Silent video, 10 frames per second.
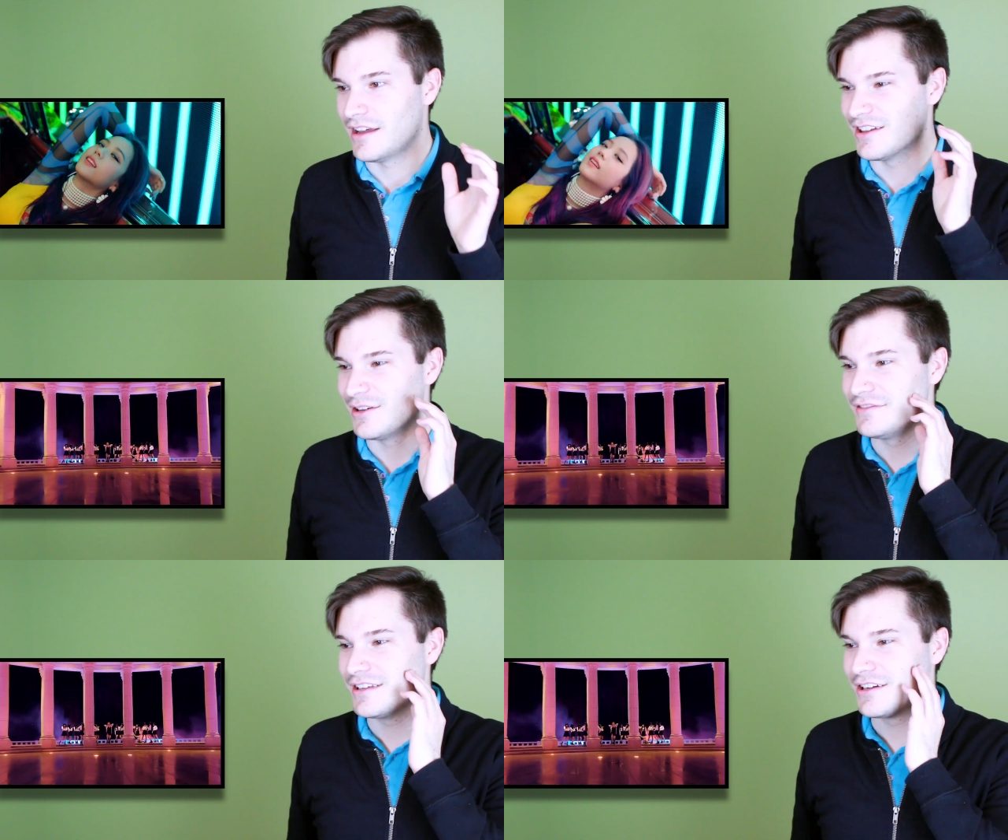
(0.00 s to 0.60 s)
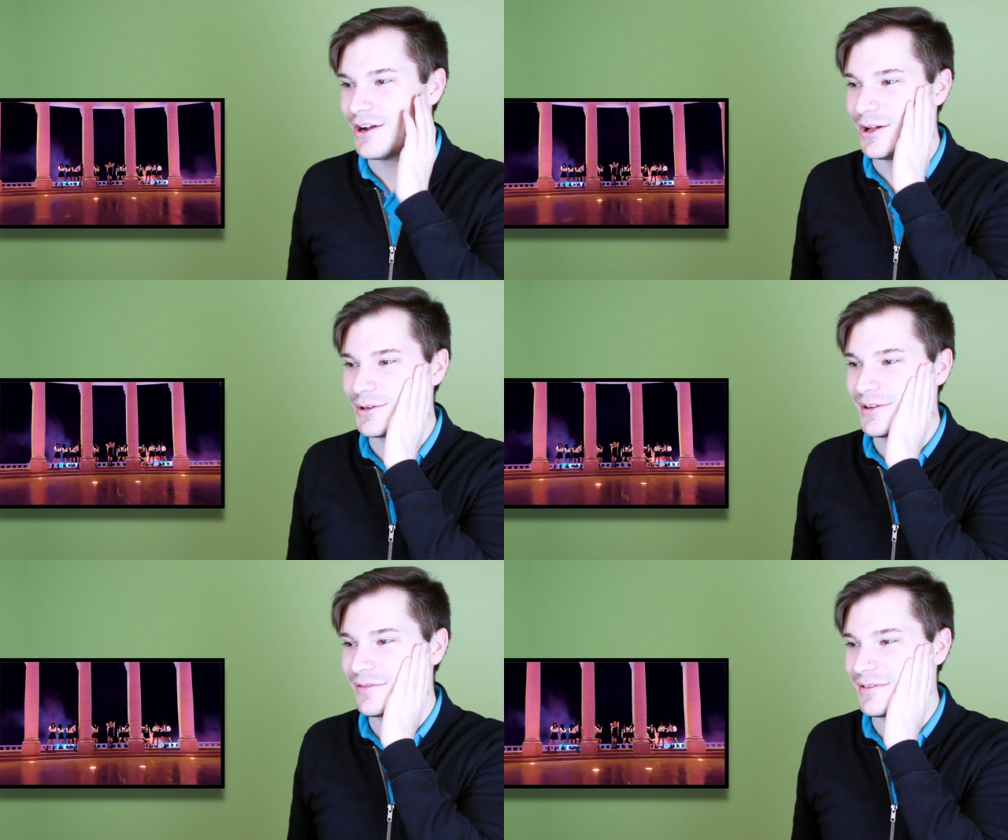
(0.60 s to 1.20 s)
I love the
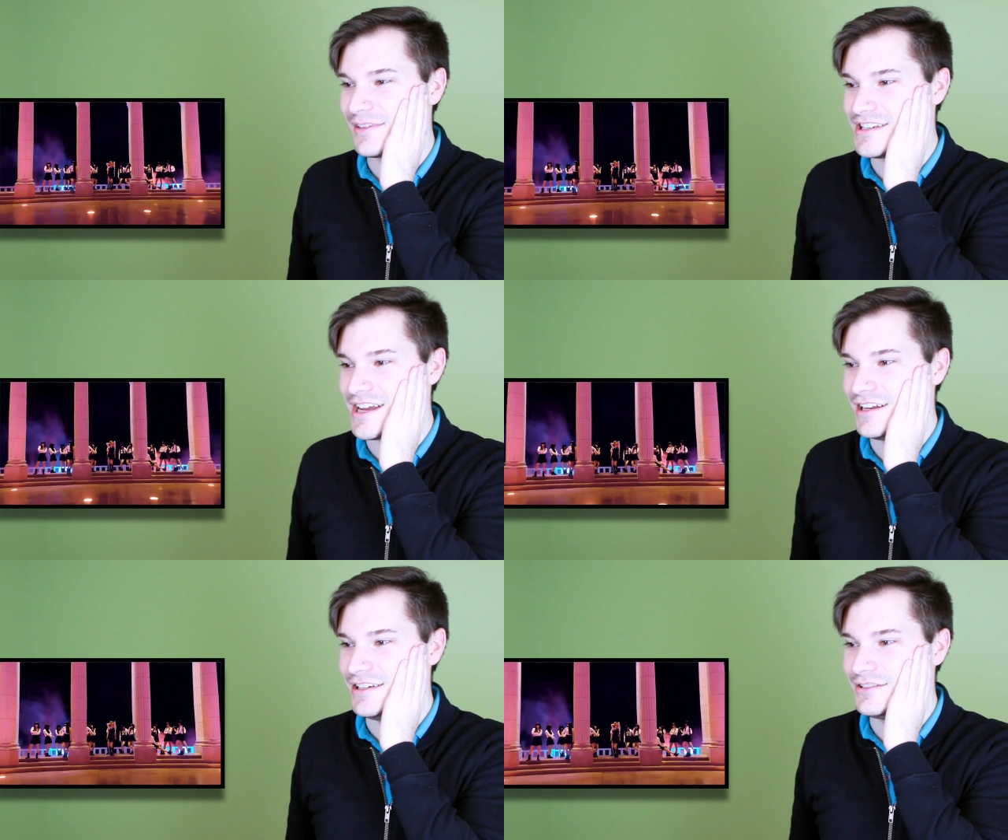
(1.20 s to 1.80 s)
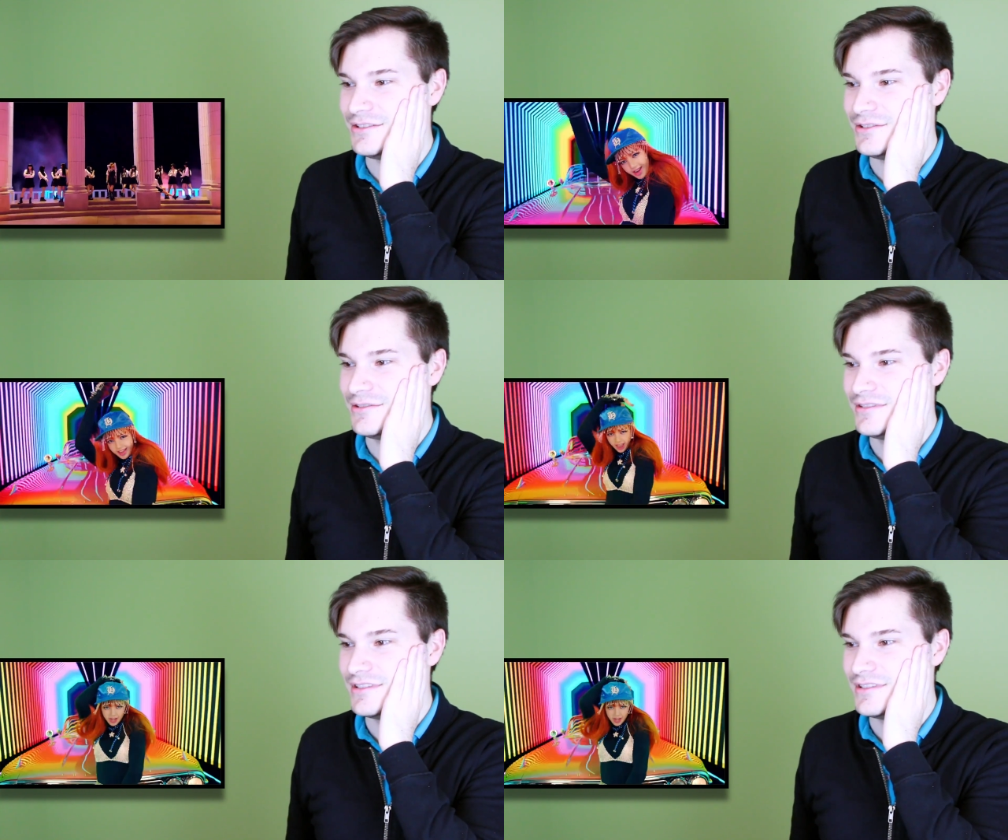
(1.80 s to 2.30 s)
colors with Jennie, too.